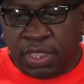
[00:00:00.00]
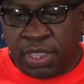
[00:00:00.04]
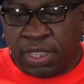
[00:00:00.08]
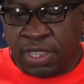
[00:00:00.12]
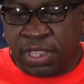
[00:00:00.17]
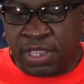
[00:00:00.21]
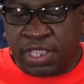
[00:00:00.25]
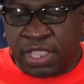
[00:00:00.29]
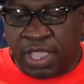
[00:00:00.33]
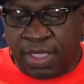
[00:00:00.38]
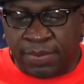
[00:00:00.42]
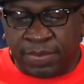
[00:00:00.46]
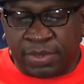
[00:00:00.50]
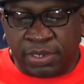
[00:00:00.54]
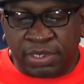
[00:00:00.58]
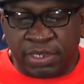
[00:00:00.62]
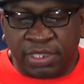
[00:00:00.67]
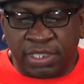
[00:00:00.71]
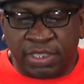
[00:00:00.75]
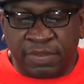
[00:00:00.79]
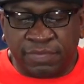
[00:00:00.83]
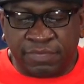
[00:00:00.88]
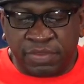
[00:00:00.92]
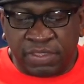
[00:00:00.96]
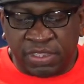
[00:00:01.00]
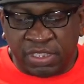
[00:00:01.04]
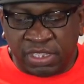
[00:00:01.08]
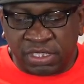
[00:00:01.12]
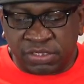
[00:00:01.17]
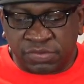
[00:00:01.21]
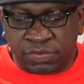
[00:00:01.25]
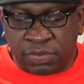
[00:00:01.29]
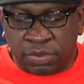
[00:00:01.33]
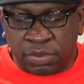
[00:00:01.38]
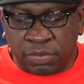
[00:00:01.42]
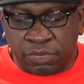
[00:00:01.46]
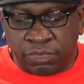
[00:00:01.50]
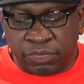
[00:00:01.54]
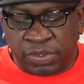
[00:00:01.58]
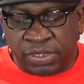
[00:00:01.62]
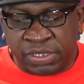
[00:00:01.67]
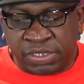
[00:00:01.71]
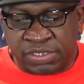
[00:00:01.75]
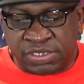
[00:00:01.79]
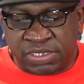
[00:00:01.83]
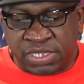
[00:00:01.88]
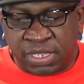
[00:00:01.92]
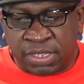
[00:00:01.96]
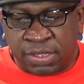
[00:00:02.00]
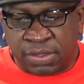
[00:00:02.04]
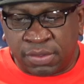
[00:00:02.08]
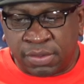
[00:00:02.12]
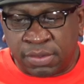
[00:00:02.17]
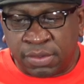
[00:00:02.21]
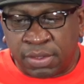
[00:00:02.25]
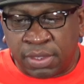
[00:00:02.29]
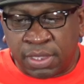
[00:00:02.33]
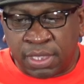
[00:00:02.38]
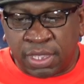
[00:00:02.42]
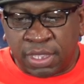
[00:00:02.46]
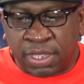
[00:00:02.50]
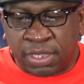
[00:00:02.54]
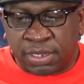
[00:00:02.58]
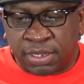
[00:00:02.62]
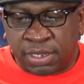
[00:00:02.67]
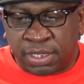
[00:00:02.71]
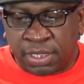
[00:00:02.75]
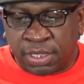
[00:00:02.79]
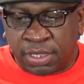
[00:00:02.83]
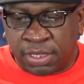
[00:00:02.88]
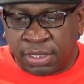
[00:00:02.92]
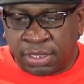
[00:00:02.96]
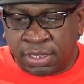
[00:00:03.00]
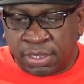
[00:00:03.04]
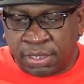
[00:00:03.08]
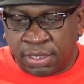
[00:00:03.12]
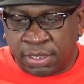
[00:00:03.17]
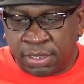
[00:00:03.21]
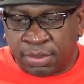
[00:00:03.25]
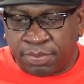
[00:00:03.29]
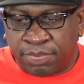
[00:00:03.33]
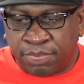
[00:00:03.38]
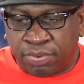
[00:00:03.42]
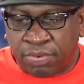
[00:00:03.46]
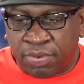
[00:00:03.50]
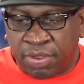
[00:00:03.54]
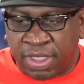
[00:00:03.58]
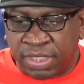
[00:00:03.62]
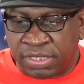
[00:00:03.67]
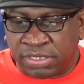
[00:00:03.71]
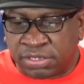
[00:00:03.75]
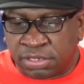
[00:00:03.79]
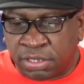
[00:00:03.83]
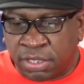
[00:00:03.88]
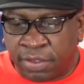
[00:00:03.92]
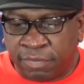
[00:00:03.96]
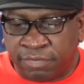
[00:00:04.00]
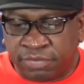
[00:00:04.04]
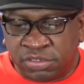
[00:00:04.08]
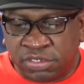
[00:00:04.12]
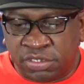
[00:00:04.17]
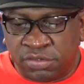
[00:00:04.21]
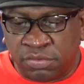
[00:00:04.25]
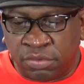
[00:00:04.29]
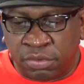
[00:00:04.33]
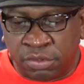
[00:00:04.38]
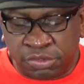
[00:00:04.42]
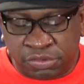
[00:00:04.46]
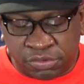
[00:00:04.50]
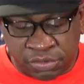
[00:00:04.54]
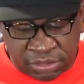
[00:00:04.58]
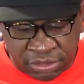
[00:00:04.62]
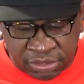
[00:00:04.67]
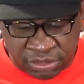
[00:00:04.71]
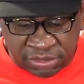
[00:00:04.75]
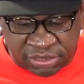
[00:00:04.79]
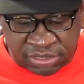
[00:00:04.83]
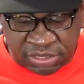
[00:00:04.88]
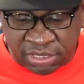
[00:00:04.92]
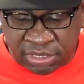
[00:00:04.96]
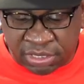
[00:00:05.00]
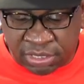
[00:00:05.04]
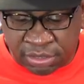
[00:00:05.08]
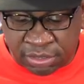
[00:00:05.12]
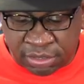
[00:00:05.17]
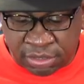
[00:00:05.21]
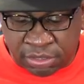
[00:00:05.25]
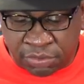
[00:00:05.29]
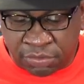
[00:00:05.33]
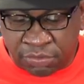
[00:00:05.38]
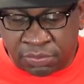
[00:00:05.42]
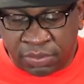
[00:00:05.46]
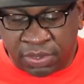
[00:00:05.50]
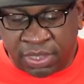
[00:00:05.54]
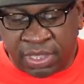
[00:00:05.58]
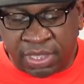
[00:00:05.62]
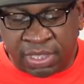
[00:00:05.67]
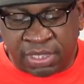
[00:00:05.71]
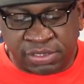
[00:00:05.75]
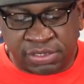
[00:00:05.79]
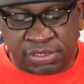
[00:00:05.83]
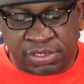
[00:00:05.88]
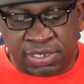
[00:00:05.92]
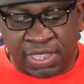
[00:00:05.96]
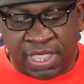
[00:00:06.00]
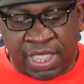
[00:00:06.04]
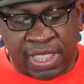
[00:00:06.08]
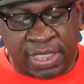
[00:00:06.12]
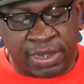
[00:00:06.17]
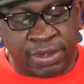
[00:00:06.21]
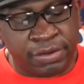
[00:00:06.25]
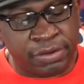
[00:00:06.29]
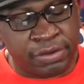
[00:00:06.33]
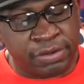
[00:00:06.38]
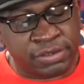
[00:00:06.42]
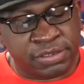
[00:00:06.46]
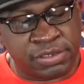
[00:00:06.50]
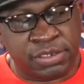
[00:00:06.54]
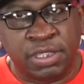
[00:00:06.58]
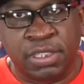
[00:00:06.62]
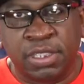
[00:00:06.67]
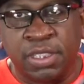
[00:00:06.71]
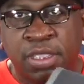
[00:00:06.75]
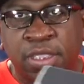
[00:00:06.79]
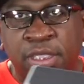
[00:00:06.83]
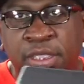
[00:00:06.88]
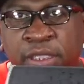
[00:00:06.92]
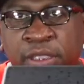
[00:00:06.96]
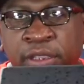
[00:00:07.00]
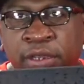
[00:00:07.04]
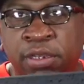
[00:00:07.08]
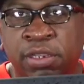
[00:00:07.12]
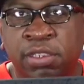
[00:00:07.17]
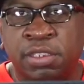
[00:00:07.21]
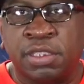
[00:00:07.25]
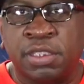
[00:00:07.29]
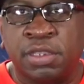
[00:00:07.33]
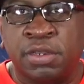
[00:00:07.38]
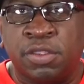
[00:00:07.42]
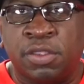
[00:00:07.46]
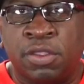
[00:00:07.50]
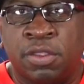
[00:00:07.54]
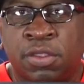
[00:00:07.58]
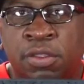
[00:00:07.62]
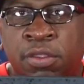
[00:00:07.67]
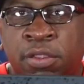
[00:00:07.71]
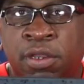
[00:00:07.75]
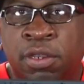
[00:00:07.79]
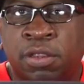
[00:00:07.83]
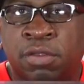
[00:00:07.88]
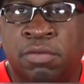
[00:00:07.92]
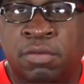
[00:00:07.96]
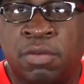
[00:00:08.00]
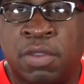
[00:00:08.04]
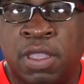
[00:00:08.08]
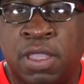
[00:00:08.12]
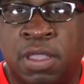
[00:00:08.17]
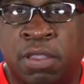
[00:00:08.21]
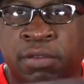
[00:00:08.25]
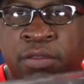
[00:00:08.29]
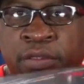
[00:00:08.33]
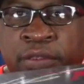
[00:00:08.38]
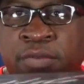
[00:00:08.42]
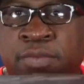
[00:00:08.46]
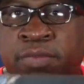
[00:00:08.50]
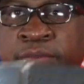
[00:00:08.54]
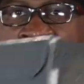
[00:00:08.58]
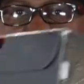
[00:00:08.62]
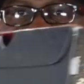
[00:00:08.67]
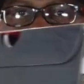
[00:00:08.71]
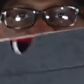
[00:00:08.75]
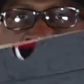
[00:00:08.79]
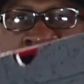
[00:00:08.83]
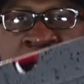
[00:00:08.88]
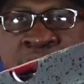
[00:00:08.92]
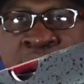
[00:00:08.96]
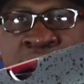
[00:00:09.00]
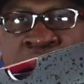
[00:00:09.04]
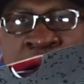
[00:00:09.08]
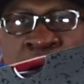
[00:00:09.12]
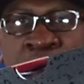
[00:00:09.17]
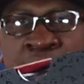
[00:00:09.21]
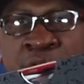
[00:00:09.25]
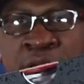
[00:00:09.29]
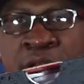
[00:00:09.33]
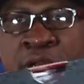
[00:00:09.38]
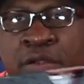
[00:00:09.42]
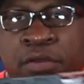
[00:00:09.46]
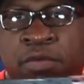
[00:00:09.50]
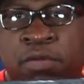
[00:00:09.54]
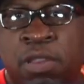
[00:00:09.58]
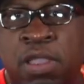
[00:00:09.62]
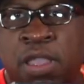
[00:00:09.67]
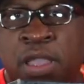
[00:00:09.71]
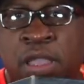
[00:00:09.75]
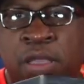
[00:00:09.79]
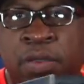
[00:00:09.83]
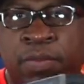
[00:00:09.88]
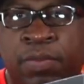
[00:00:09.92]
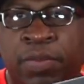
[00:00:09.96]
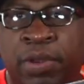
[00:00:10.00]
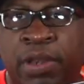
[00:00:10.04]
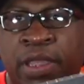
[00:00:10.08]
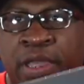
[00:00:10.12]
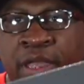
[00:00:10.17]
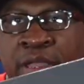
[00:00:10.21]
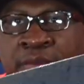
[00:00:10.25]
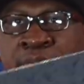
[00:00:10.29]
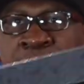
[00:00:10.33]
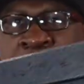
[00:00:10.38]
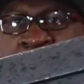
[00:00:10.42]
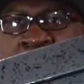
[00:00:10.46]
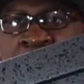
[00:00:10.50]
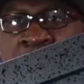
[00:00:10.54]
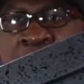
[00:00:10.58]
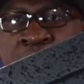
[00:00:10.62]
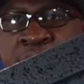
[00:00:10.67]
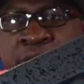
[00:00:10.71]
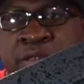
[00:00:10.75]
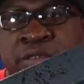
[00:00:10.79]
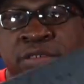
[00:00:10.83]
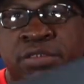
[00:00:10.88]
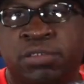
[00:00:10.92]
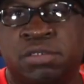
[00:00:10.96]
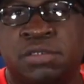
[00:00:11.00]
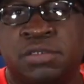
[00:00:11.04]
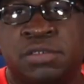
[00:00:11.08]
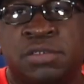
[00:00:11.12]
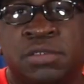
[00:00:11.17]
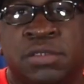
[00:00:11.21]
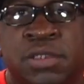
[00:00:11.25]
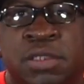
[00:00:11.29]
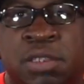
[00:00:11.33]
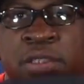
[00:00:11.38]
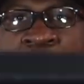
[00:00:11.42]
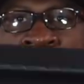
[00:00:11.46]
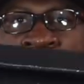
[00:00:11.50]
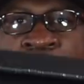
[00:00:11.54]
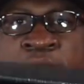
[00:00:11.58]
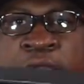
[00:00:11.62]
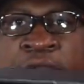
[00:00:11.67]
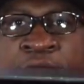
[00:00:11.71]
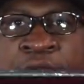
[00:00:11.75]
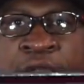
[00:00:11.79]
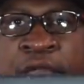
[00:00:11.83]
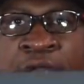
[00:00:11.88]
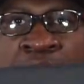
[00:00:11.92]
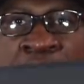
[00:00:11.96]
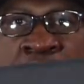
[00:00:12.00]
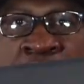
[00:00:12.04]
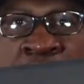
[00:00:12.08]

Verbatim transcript: and I believe these will retail at a price of $210 US. Look at all around the box, all around black box, and